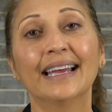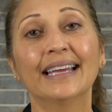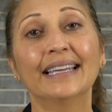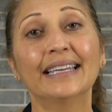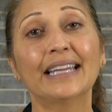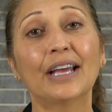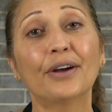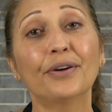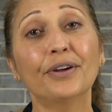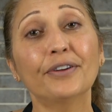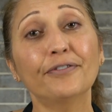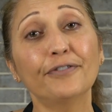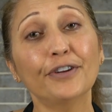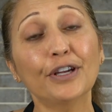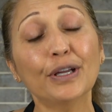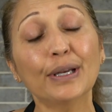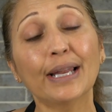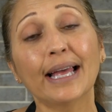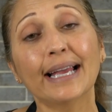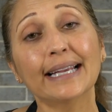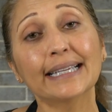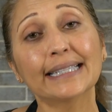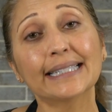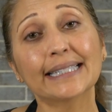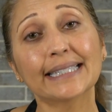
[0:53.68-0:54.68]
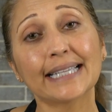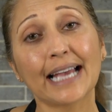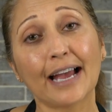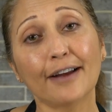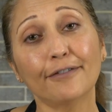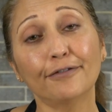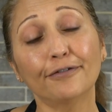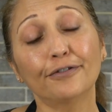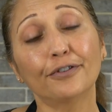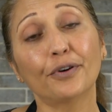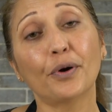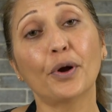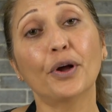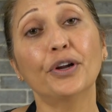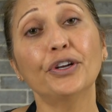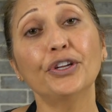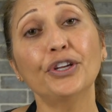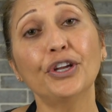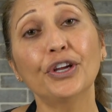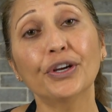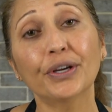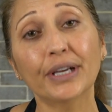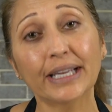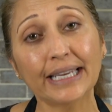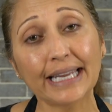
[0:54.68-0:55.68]
Now, if you like saffron,
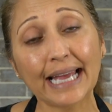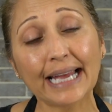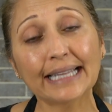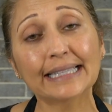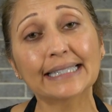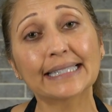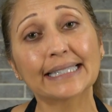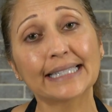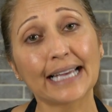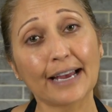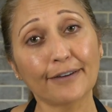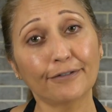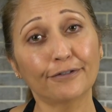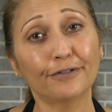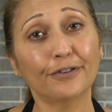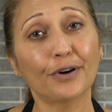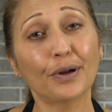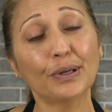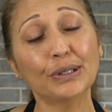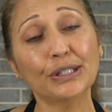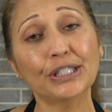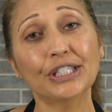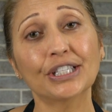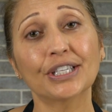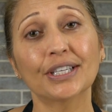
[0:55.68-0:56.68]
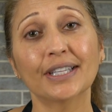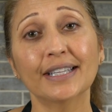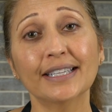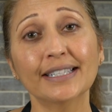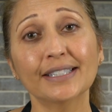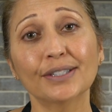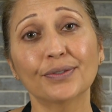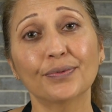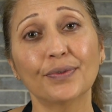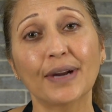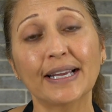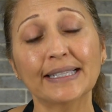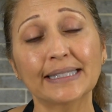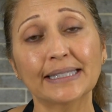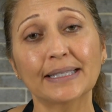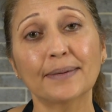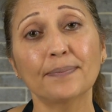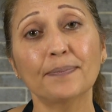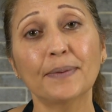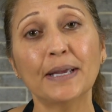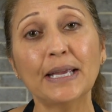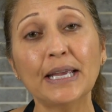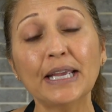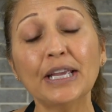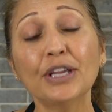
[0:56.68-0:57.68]
you can add saffron to this
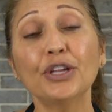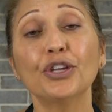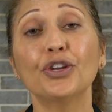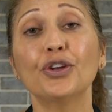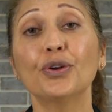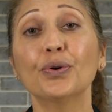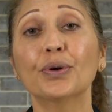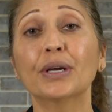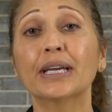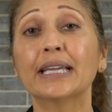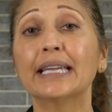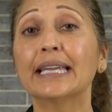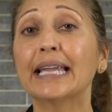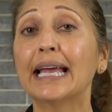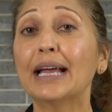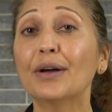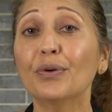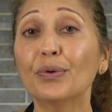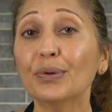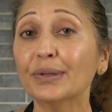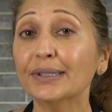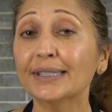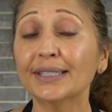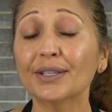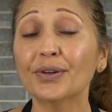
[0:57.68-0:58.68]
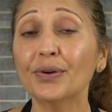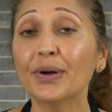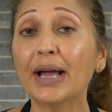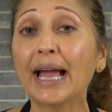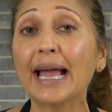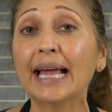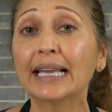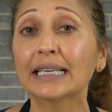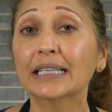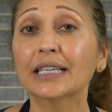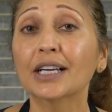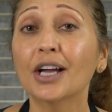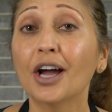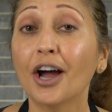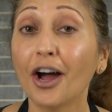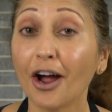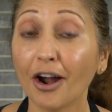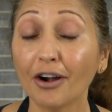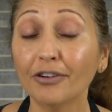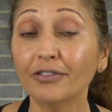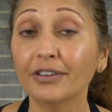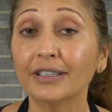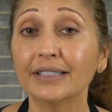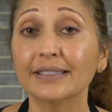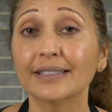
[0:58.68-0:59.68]
recipe. You can also add
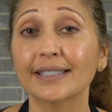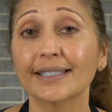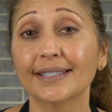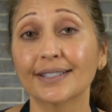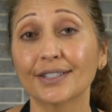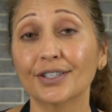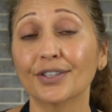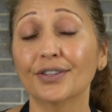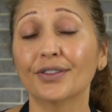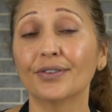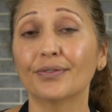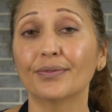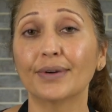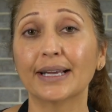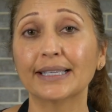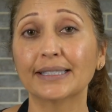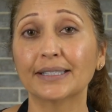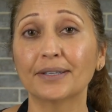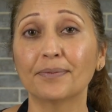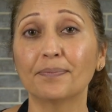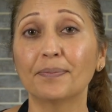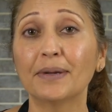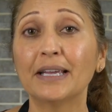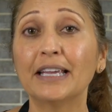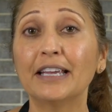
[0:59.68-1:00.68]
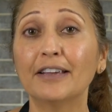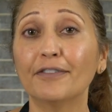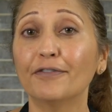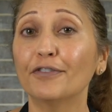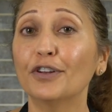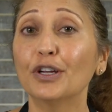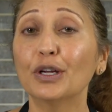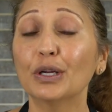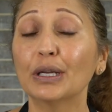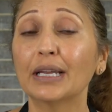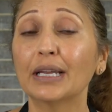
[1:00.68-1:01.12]
currants to the recipe if you